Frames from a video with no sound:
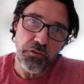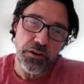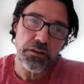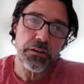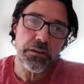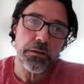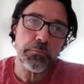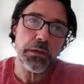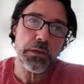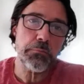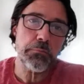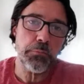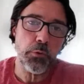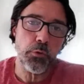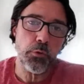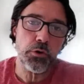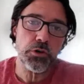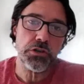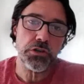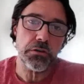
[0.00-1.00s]
fairly big
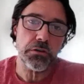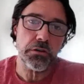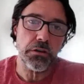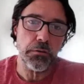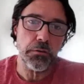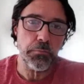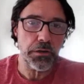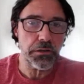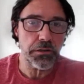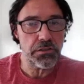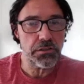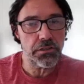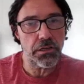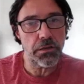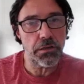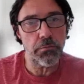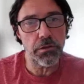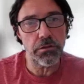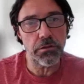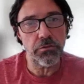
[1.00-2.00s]
portion, about
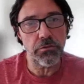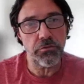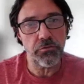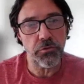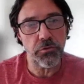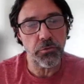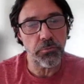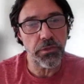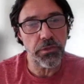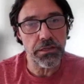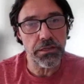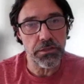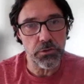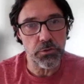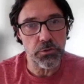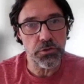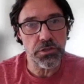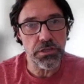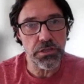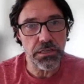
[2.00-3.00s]
double from that
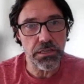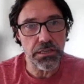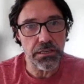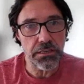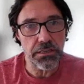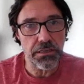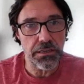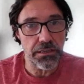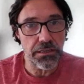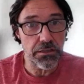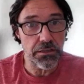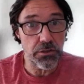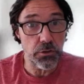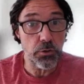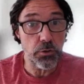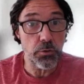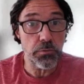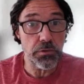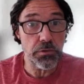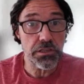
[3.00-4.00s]
you see in
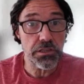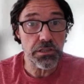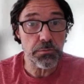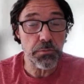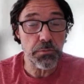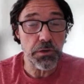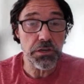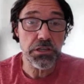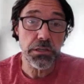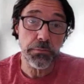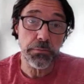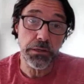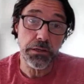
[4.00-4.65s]
humans especially,